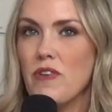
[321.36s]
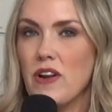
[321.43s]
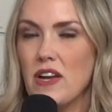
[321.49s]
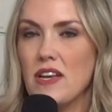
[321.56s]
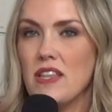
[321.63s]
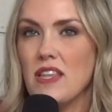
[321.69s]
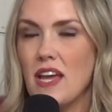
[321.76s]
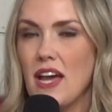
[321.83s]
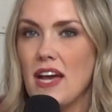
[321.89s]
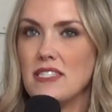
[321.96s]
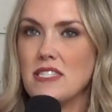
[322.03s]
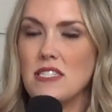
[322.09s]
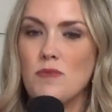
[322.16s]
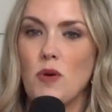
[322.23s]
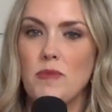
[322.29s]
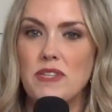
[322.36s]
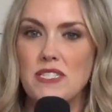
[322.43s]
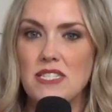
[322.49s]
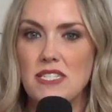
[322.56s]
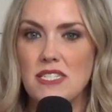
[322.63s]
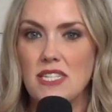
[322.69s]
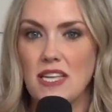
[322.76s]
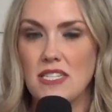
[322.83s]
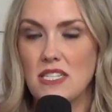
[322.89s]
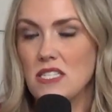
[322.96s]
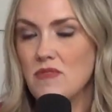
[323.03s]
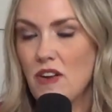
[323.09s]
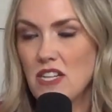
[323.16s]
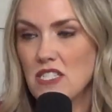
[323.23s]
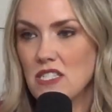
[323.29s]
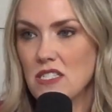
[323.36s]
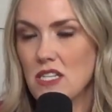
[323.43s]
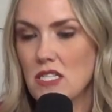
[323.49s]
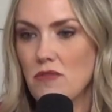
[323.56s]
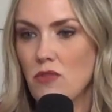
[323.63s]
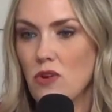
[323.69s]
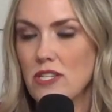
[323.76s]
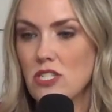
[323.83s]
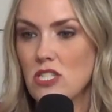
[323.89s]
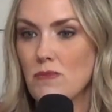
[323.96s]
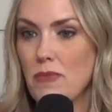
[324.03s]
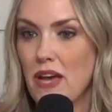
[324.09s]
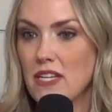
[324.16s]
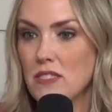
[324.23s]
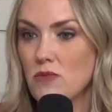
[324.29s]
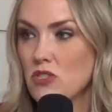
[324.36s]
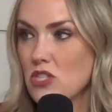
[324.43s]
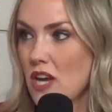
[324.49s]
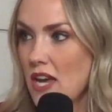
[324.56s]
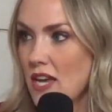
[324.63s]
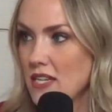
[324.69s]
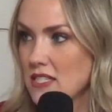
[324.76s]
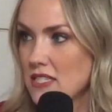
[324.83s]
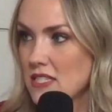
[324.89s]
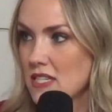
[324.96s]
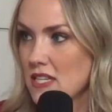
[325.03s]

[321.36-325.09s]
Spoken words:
girlfriend that has a small business that's very successful, and she banks with Chase.